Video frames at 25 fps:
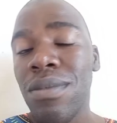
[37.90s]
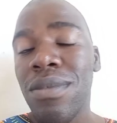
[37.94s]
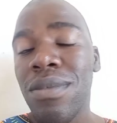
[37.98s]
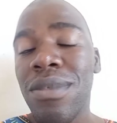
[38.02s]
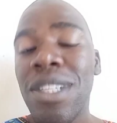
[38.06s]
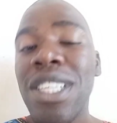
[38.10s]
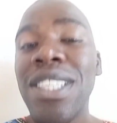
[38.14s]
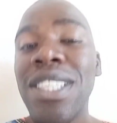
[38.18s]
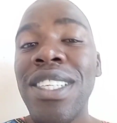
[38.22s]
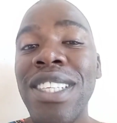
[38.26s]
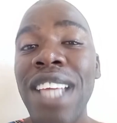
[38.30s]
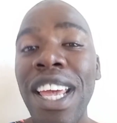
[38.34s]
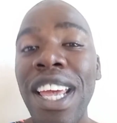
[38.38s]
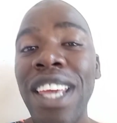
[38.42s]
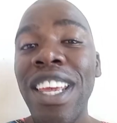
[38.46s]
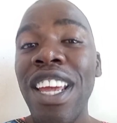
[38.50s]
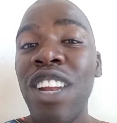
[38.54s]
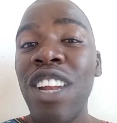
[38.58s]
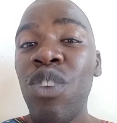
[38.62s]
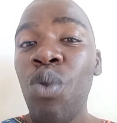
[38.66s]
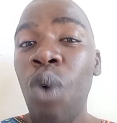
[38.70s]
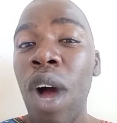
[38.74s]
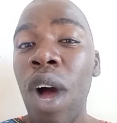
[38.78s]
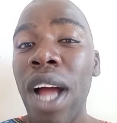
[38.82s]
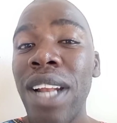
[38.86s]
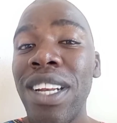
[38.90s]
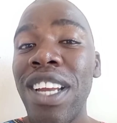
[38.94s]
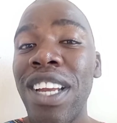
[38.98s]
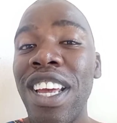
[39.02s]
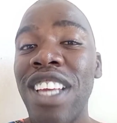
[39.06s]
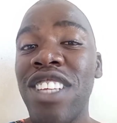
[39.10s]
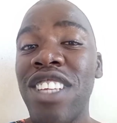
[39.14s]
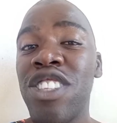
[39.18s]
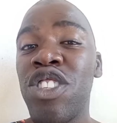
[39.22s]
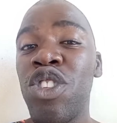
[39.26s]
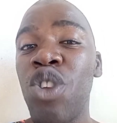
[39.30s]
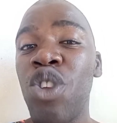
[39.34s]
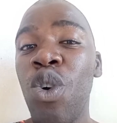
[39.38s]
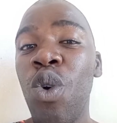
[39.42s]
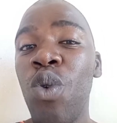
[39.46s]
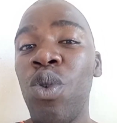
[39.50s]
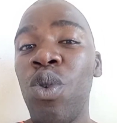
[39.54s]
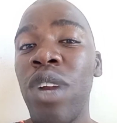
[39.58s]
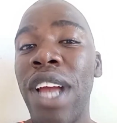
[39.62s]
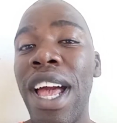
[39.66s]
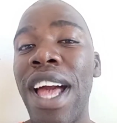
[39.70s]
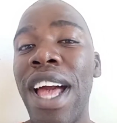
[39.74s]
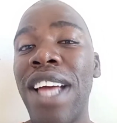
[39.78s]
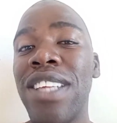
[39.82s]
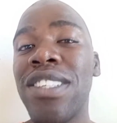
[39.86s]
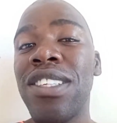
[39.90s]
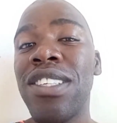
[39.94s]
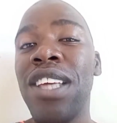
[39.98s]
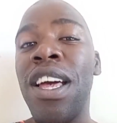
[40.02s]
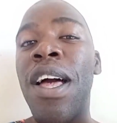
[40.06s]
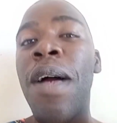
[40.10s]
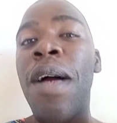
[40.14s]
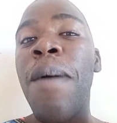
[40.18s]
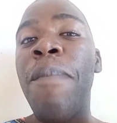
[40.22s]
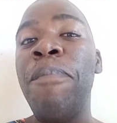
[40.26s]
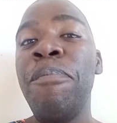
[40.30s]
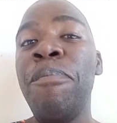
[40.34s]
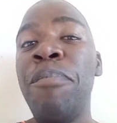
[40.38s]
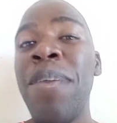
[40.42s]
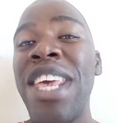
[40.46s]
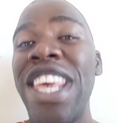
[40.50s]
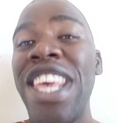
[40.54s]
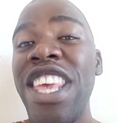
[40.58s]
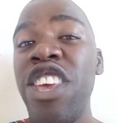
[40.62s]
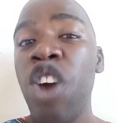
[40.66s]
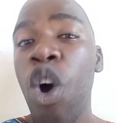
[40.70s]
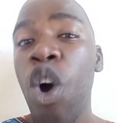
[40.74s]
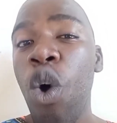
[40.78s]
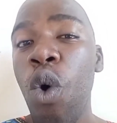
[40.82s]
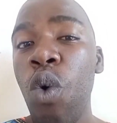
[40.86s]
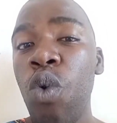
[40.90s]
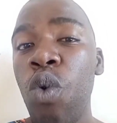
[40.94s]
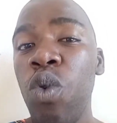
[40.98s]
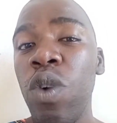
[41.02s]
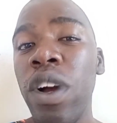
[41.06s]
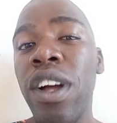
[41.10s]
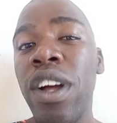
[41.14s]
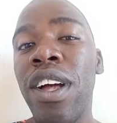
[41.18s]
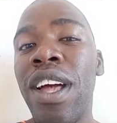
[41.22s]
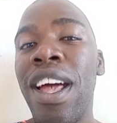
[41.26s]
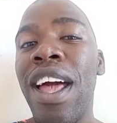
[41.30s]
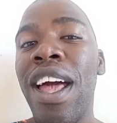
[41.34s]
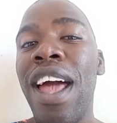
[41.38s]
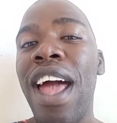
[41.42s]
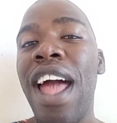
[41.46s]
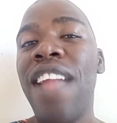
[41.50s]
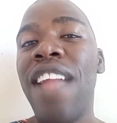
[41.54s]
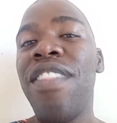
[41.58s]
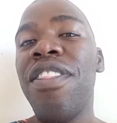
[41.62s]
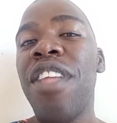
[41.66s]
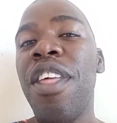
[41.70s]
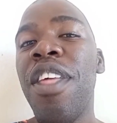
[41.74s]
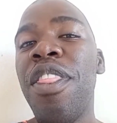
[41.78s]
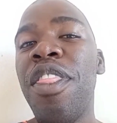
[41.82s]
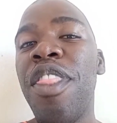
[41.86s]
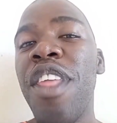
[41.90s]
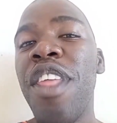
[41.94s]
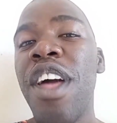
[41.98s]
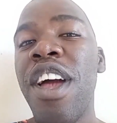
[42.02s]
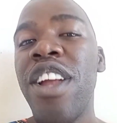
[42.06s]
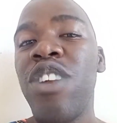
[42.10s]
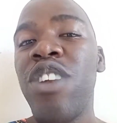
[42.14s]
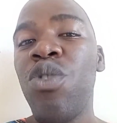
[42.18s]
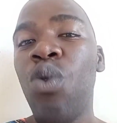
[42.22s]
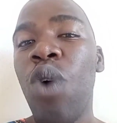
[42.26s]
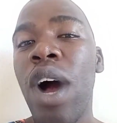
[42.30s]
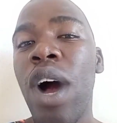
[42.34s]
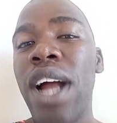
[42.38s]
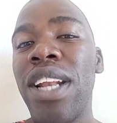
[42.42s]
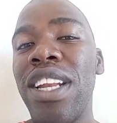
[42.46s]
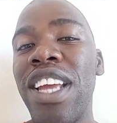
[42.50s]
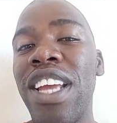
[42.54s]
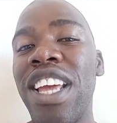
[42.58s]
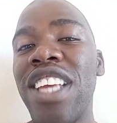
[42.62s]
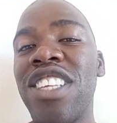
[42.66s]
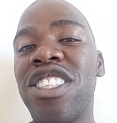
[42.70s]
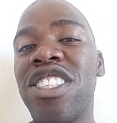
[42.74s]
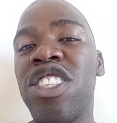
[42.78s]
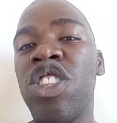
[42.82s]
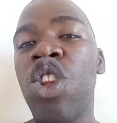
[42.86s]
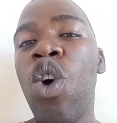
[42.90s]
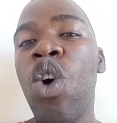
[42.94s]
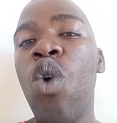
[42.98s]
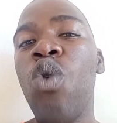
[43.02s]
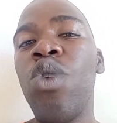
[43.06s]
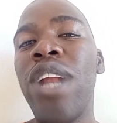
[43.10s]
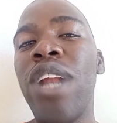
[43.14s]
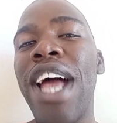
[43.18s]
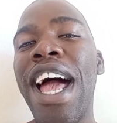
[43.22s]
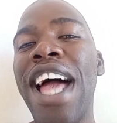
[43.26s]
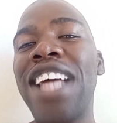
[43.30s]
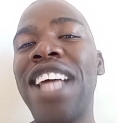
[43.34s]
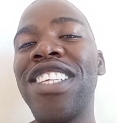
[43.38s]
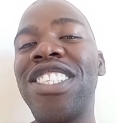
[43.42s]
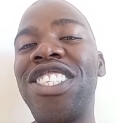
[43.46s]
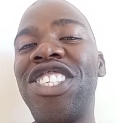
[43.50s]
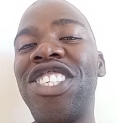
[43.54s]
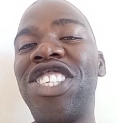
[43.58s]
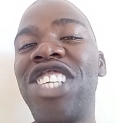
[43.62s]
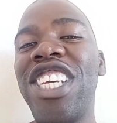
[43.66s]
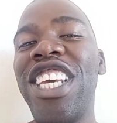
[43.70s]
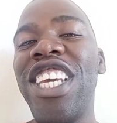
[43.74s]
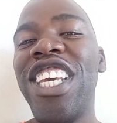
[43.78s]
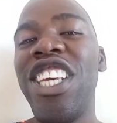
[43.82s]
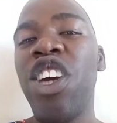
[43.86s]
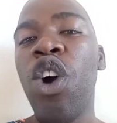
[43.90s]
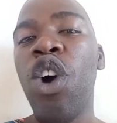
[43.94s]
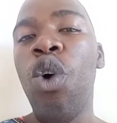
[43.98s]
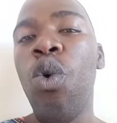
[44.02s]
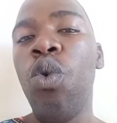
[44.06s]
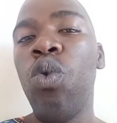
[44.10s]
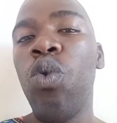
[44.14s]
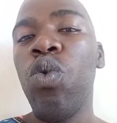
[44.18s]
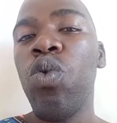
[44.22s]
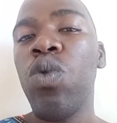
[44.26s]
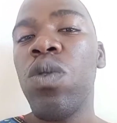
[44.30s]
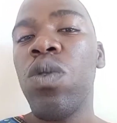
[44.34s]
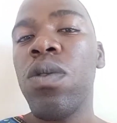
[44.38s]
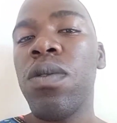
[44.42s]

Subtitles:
the second one is known as MEO, and the third one is known as GEO.